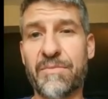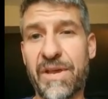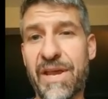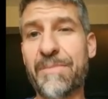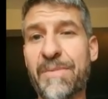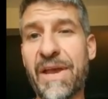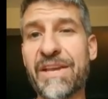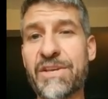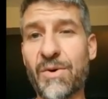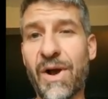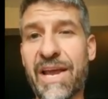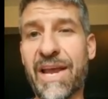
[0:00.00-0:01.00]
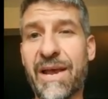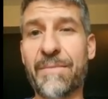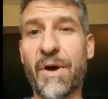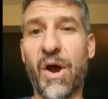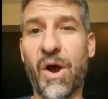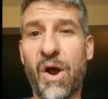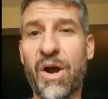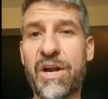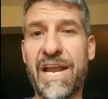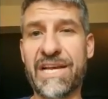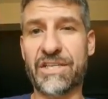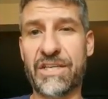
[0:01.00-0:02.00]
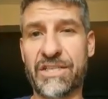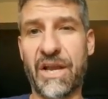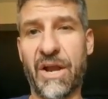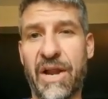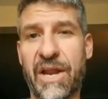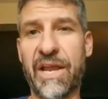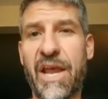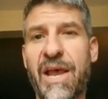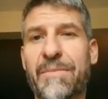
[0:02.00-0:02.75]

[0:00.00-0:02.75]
PIP and UIM are necessary.